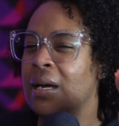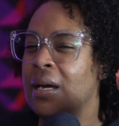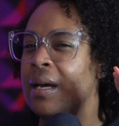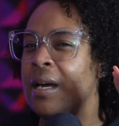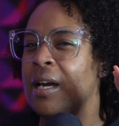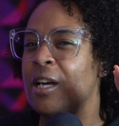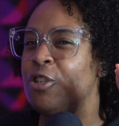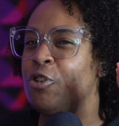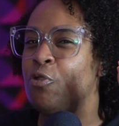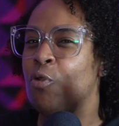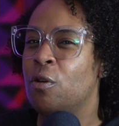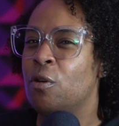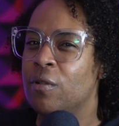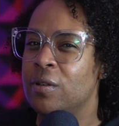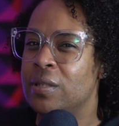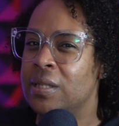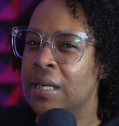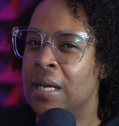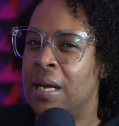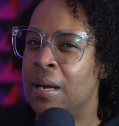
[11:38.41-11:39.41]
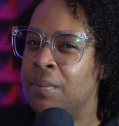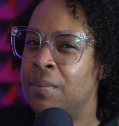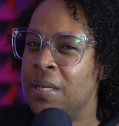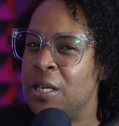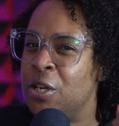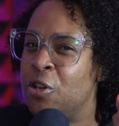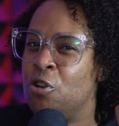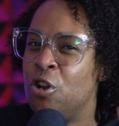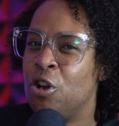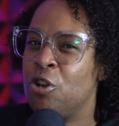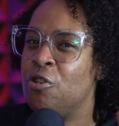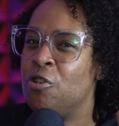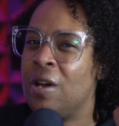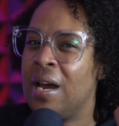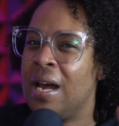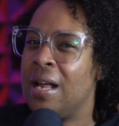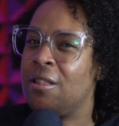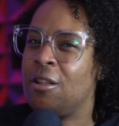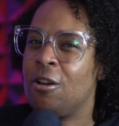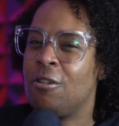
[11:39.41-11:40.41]
because you overslept and you know you
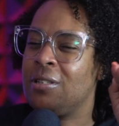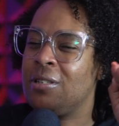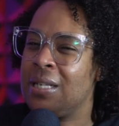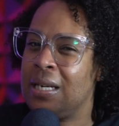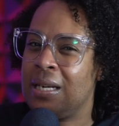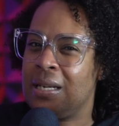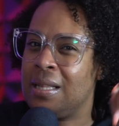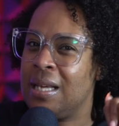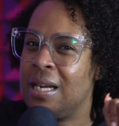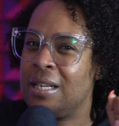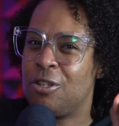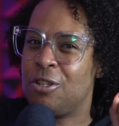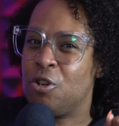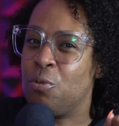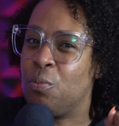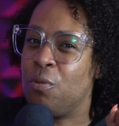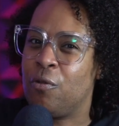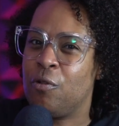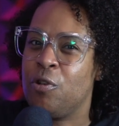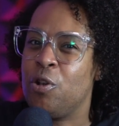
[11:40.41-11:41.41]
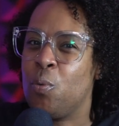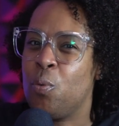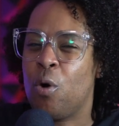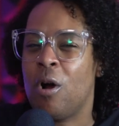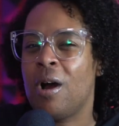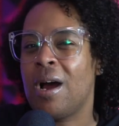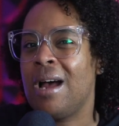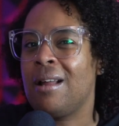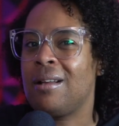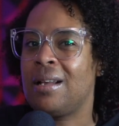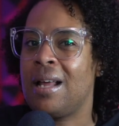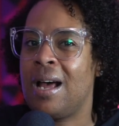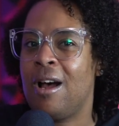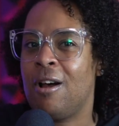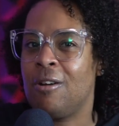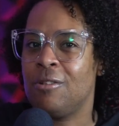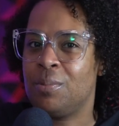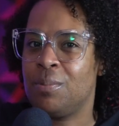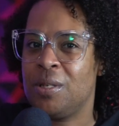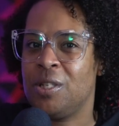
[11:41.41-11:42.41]
got 13 things to do before you walk out the
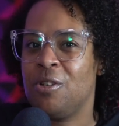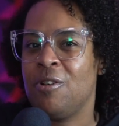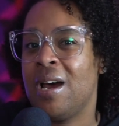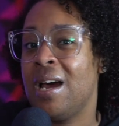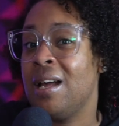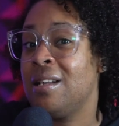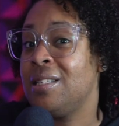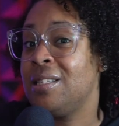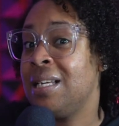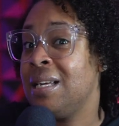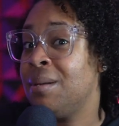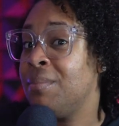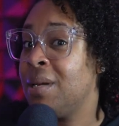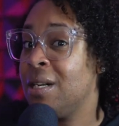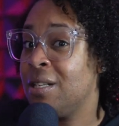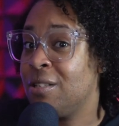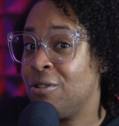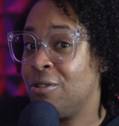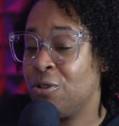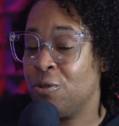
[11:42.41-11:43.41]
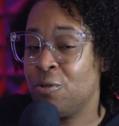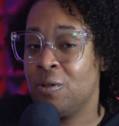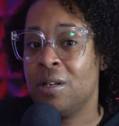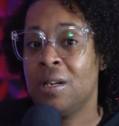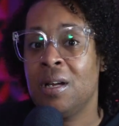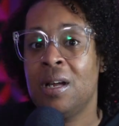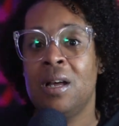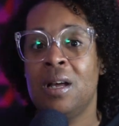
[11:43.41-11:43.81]
house, but you got 10 minutes to do it?